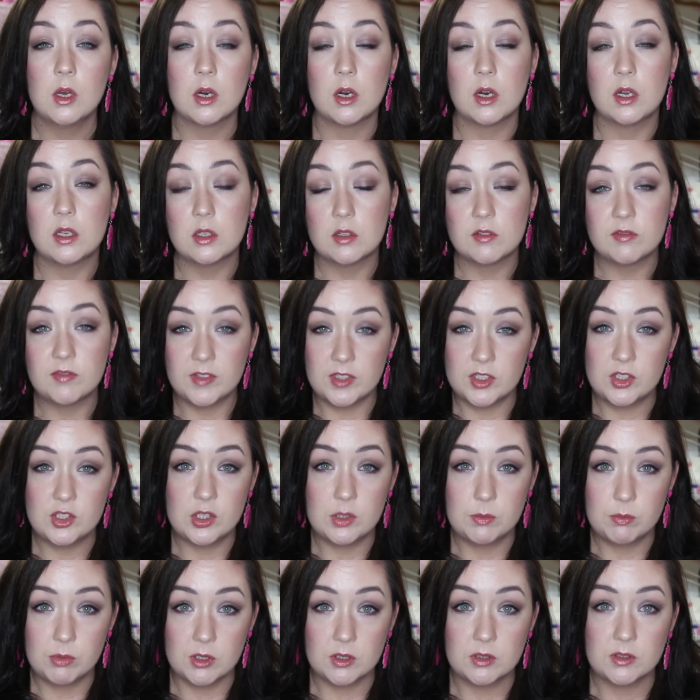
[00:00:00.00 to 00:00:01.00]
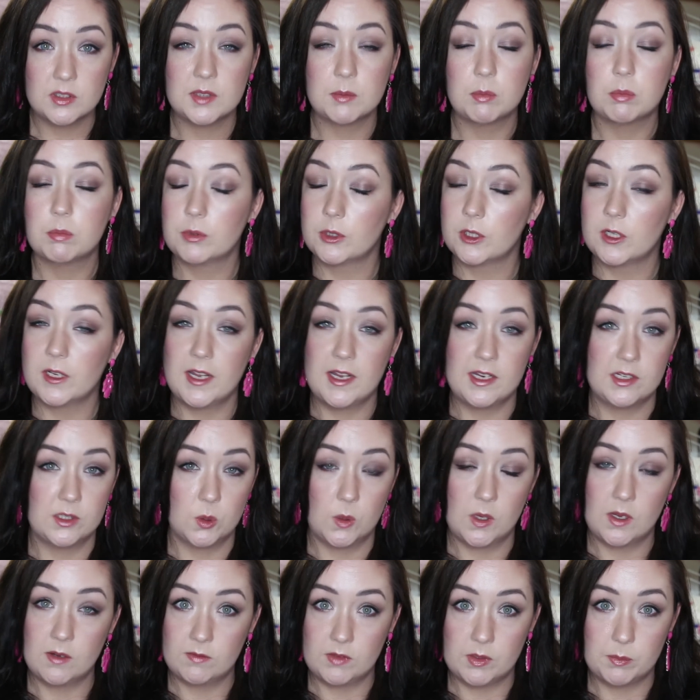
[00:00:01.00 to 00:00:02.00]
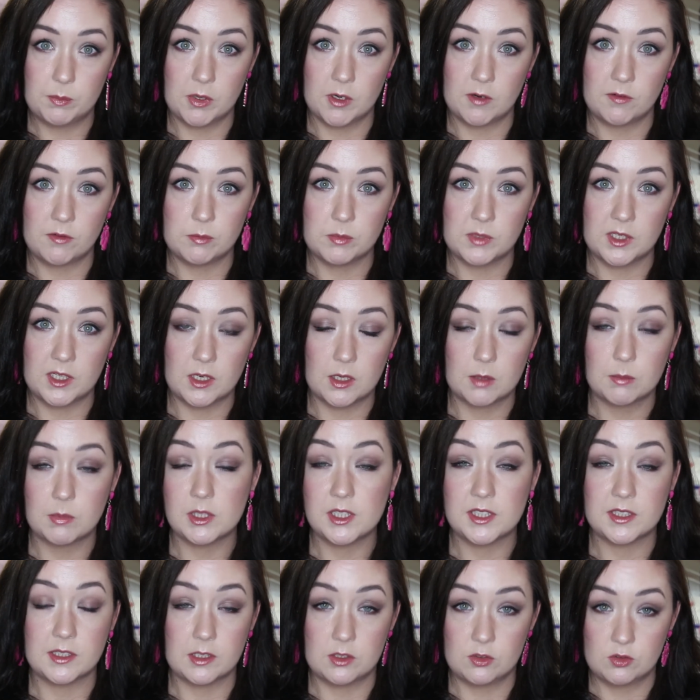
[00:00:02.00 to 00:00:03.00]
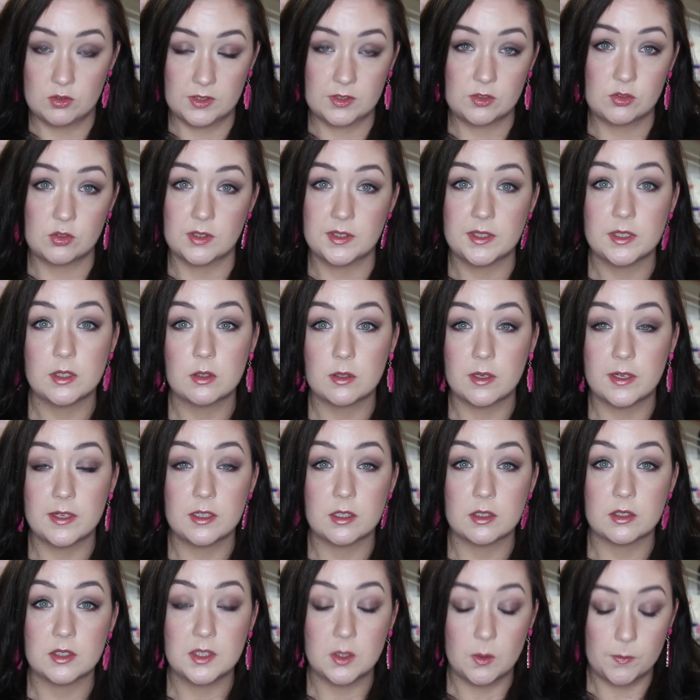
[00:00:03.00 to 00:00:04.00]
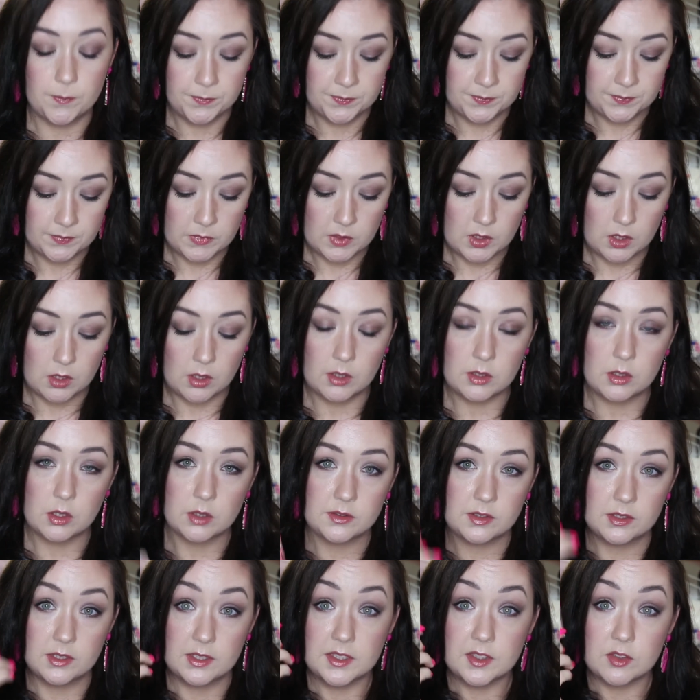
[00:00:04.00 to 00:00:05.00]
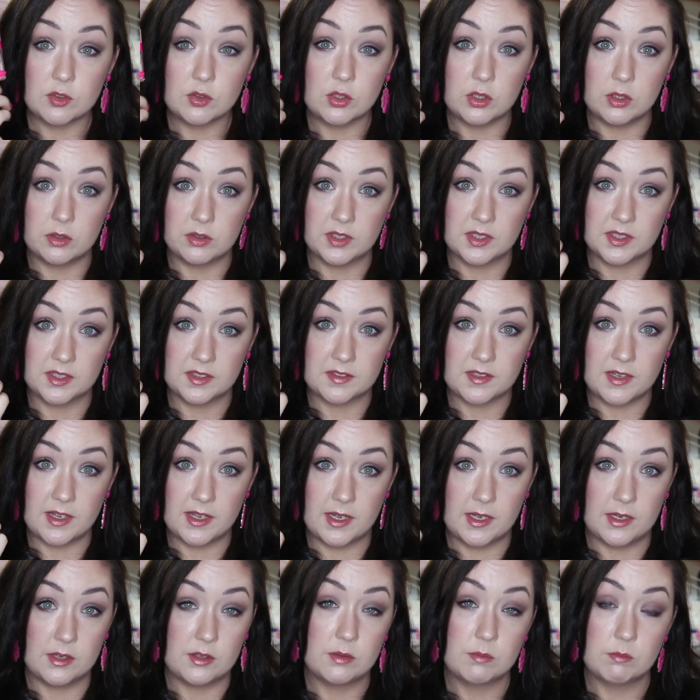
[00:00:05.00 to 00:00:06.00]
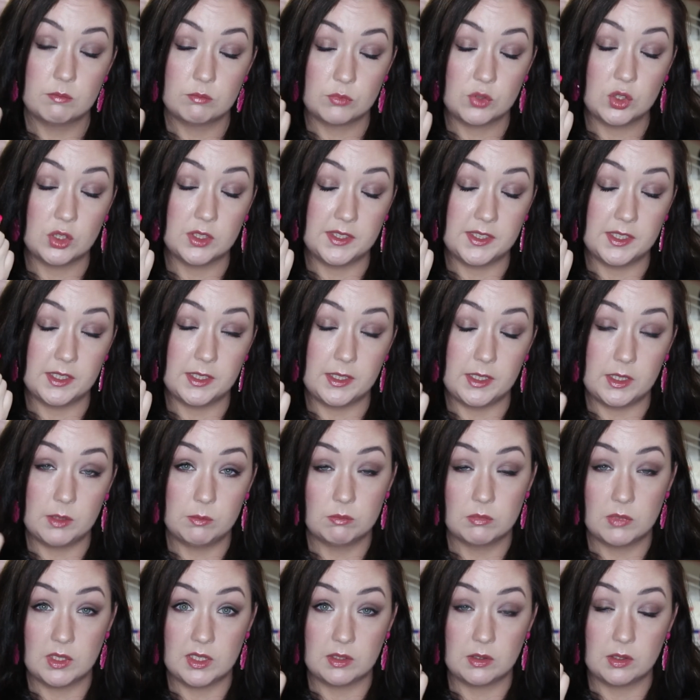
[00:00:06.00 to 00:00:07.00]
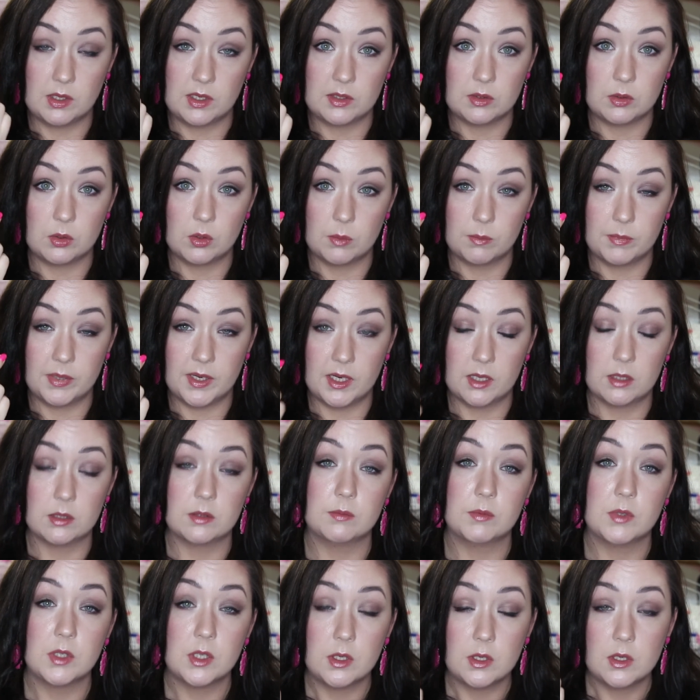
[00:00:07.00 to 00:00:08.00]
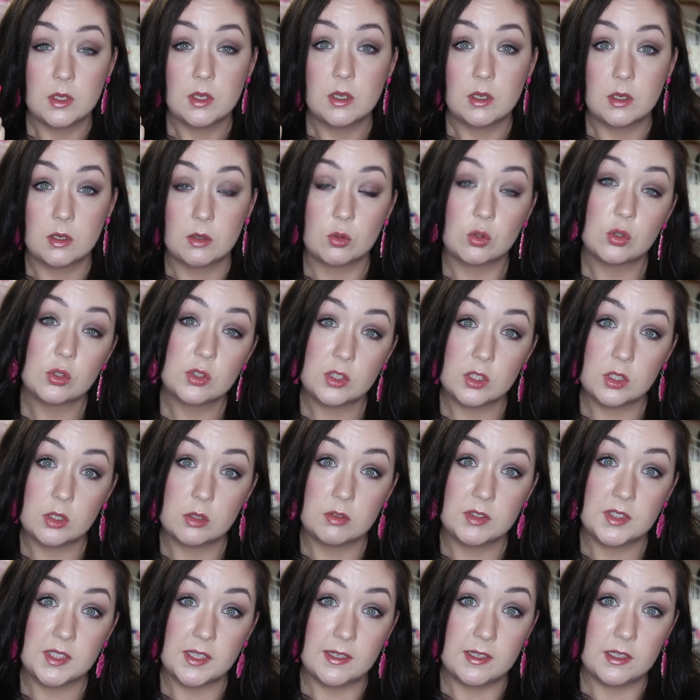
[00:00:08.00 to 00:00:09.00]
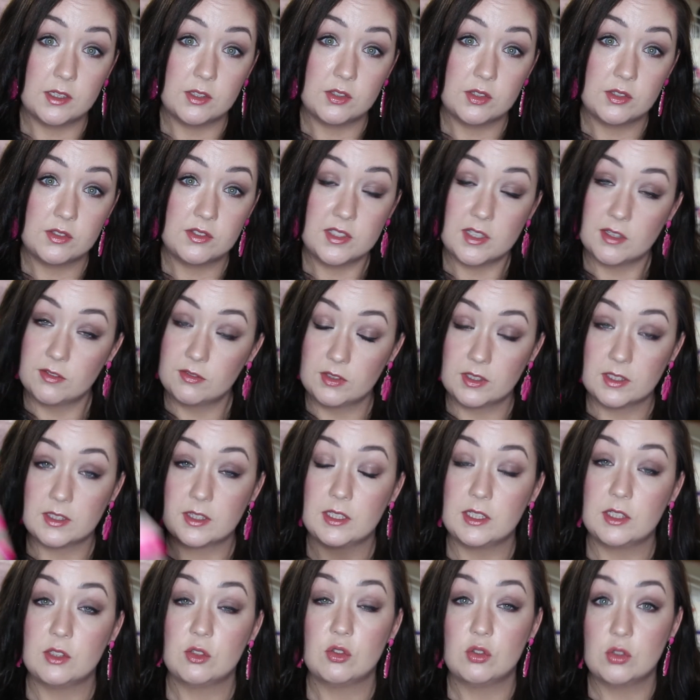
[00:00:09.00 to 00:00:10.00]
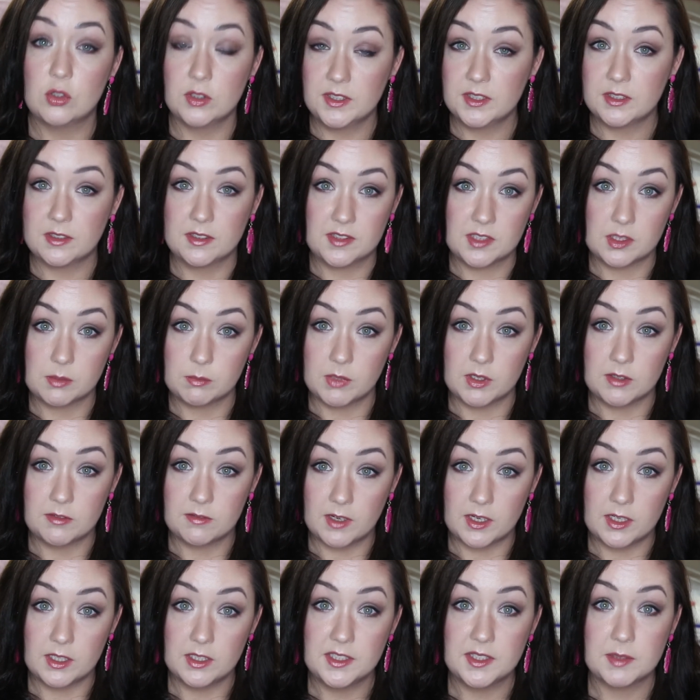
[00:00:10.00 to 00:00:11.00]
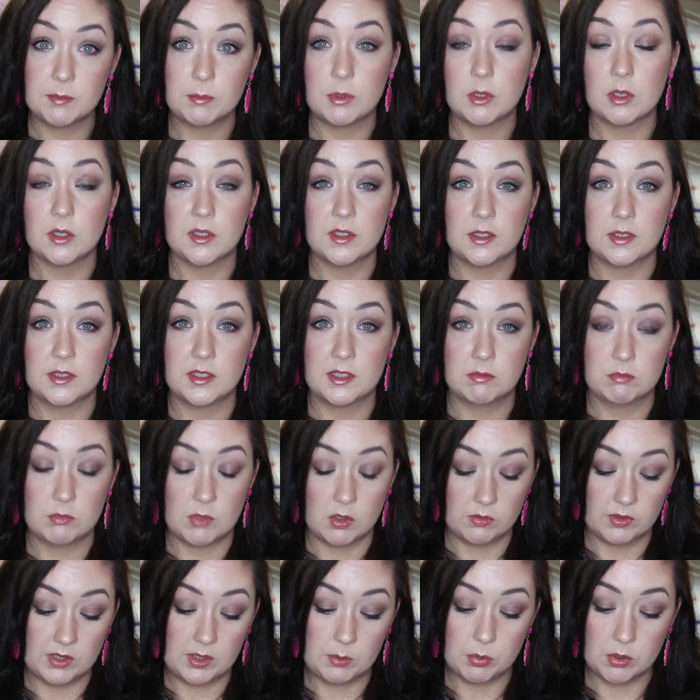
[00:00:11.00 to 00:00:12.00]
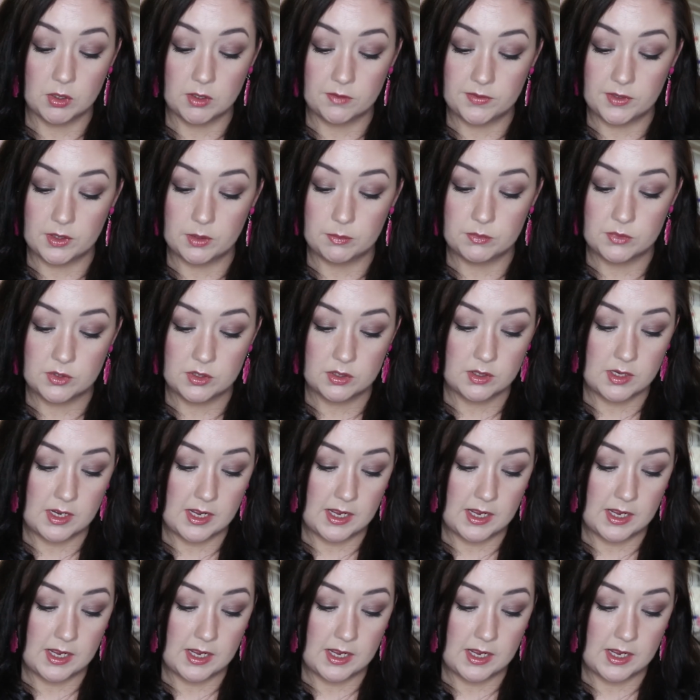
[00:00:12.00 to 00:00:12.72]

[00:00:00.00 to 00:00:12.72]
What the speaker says: I love Vichy products, but I hate how heavily perfumed they are. My skin just doesn't like it. So I got this to use instead to see and compare. And good news, it definitely doesn't sting my face because it's not really perfumed.